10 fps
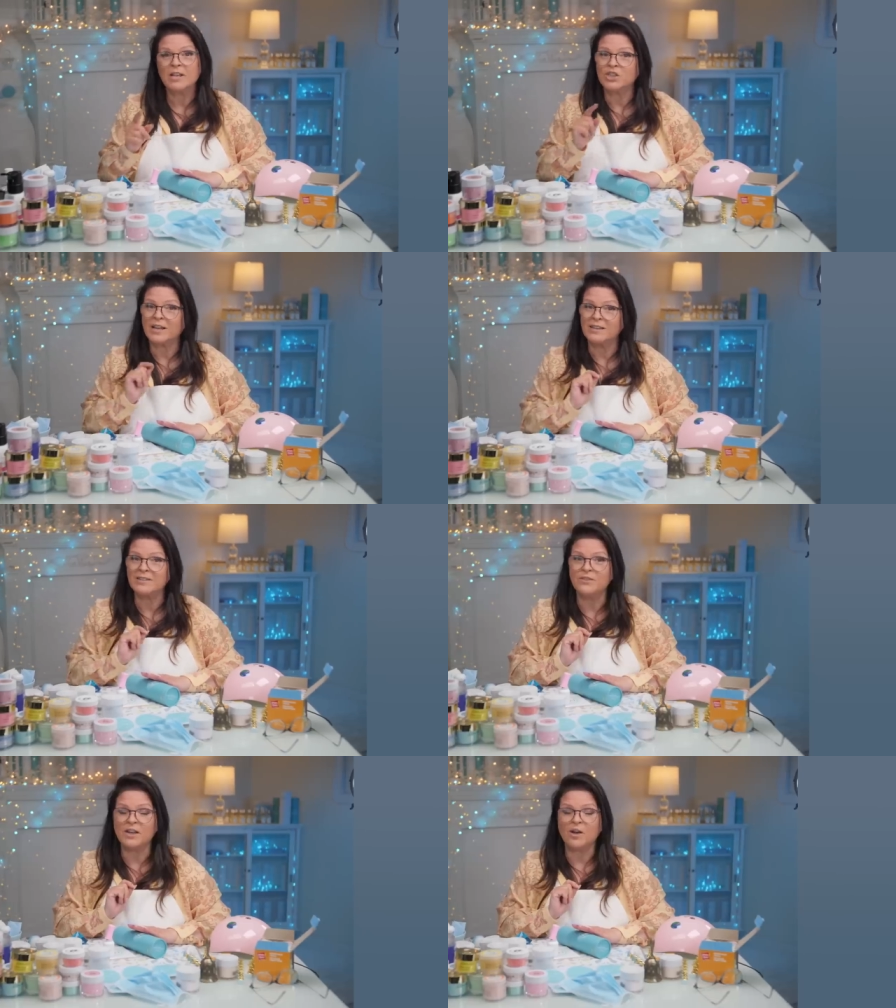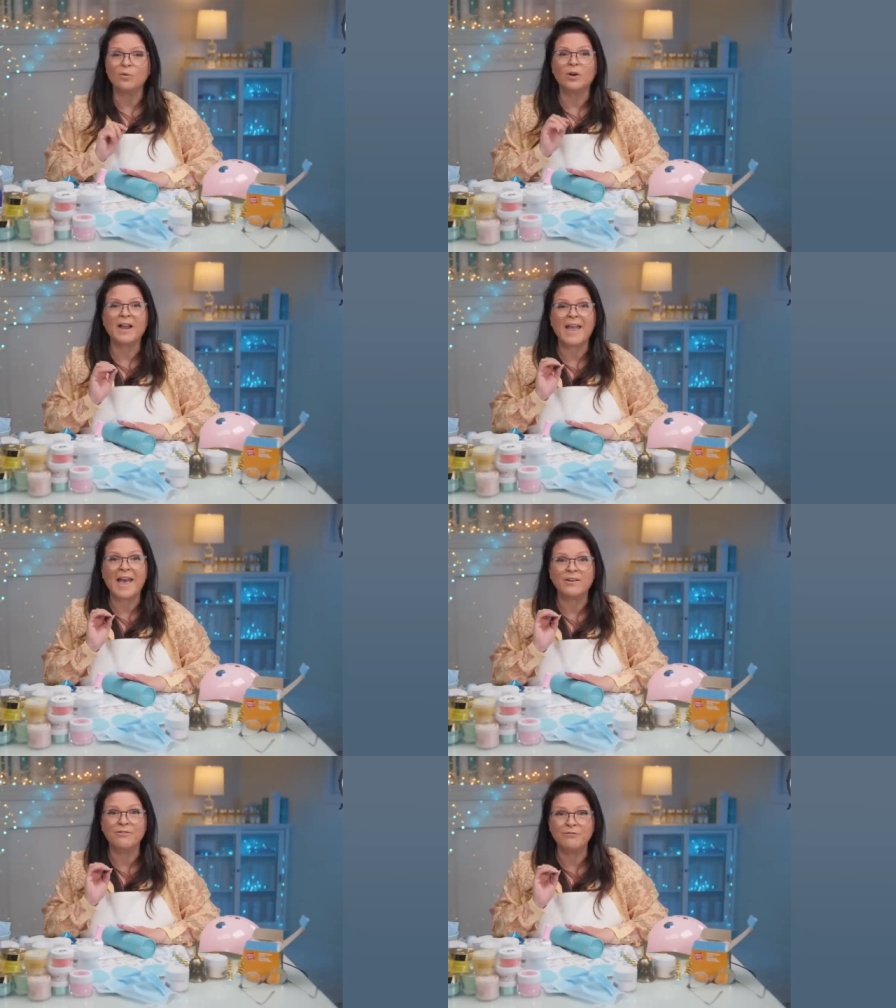check this video where I
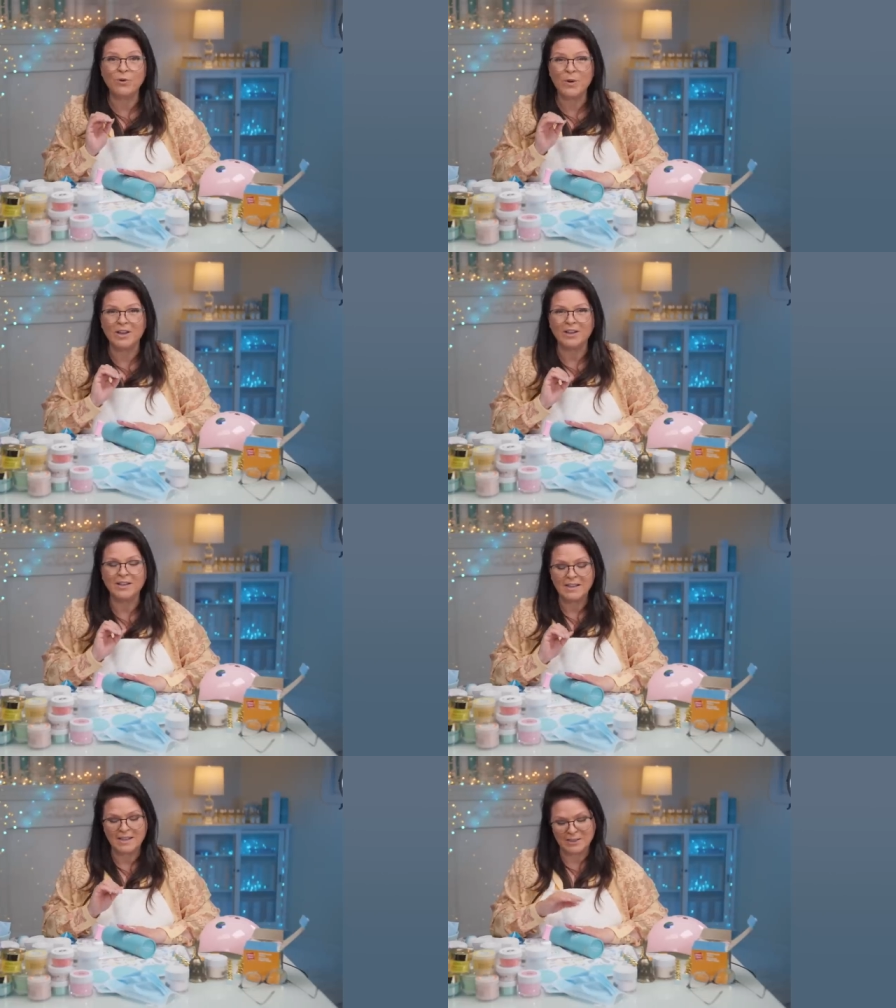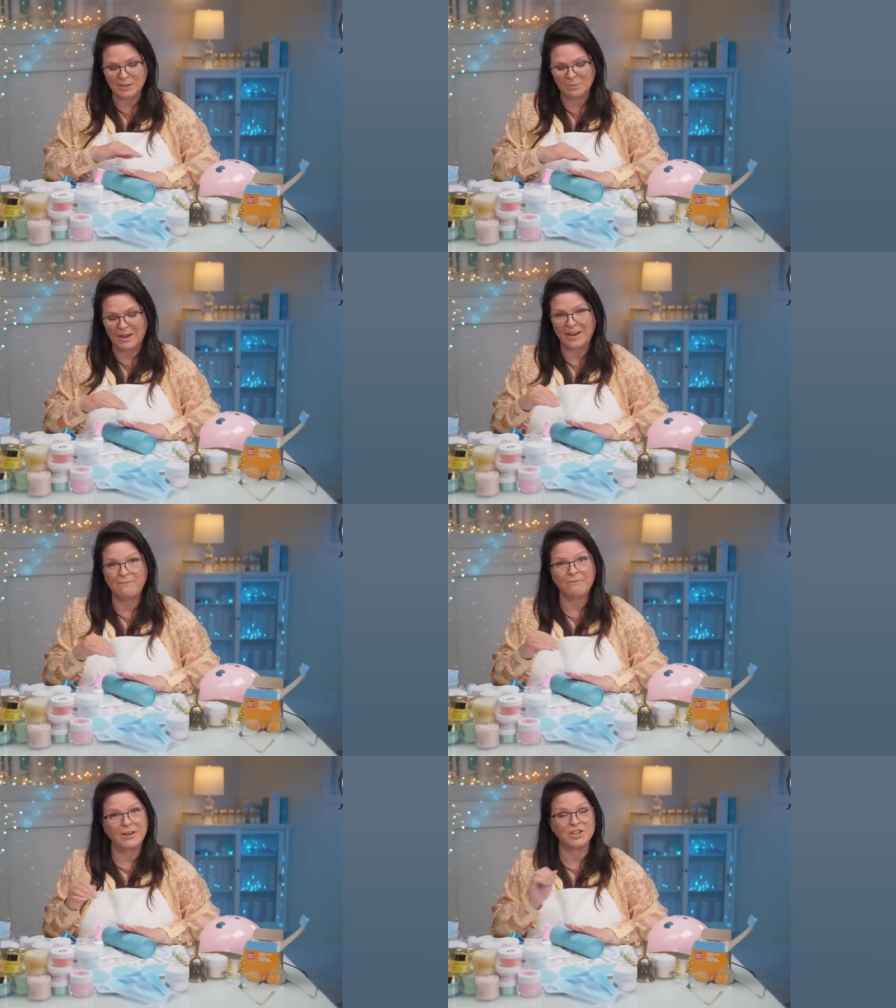add foil into my
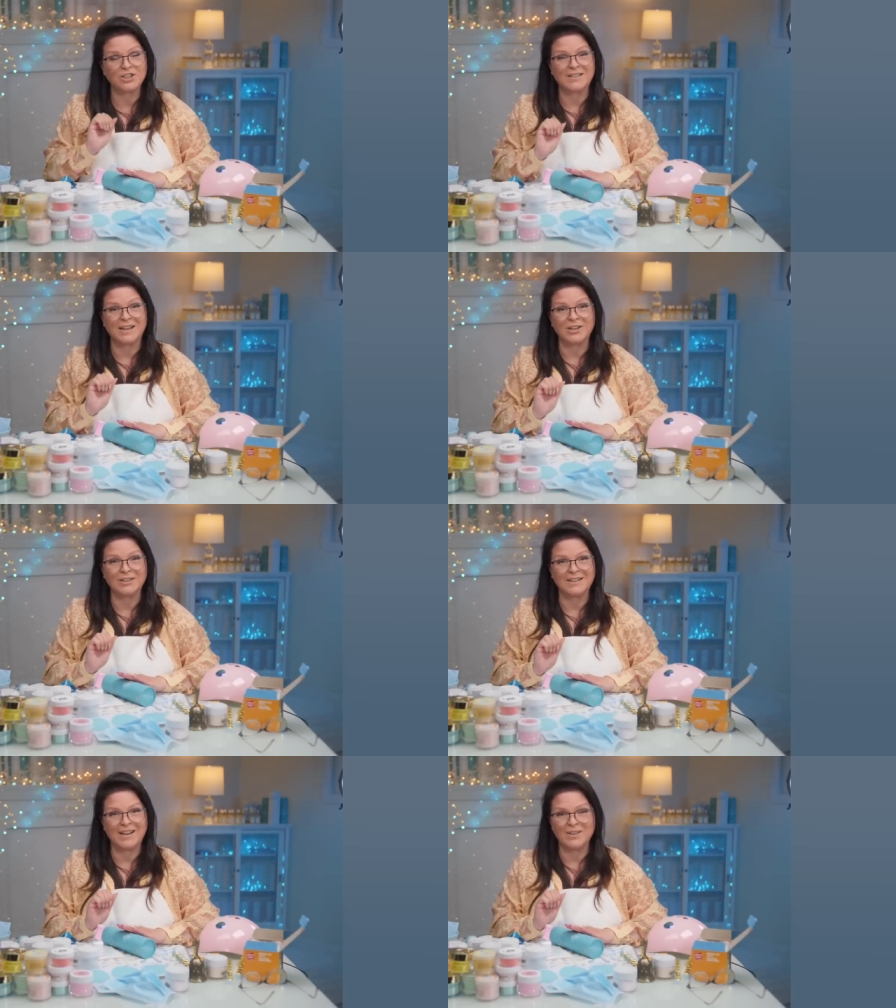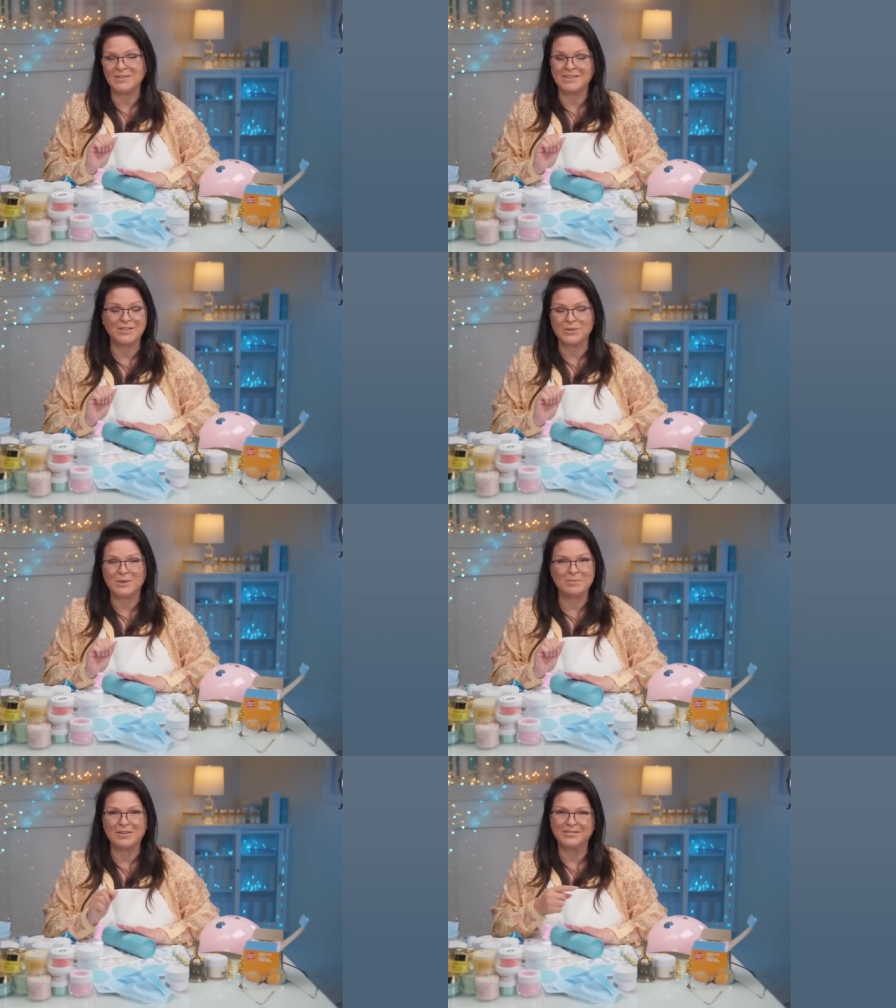French styled nails. It's
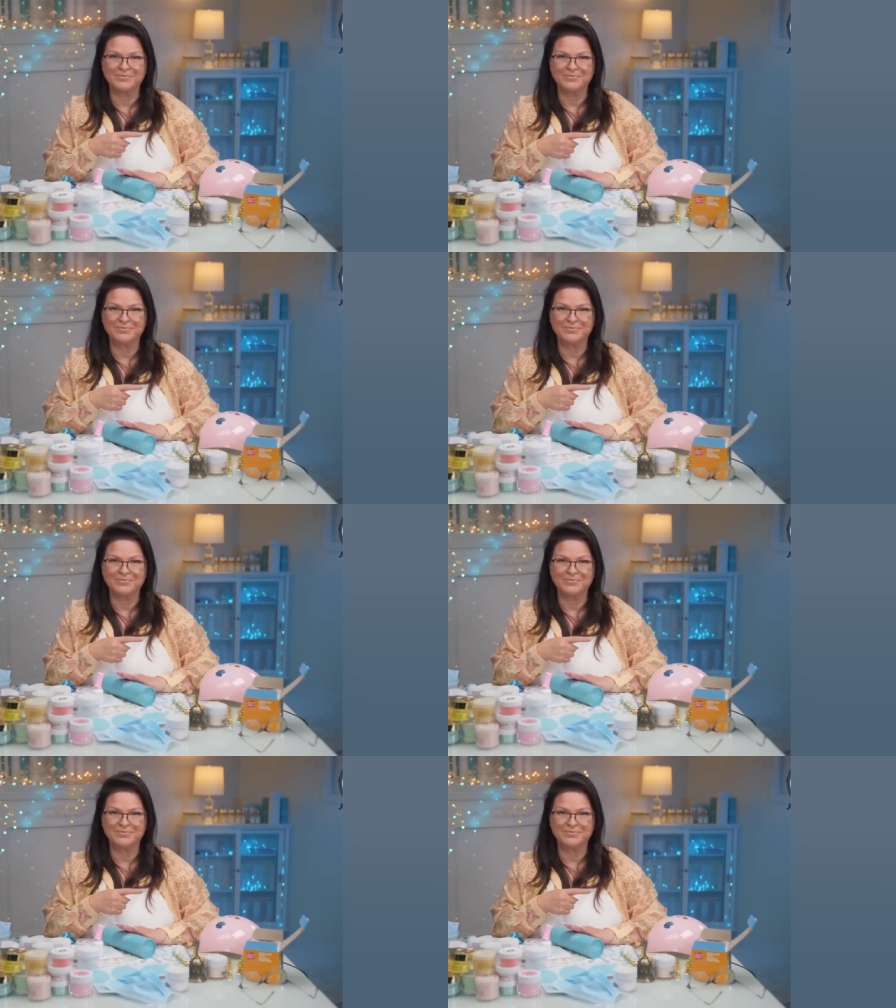adorable.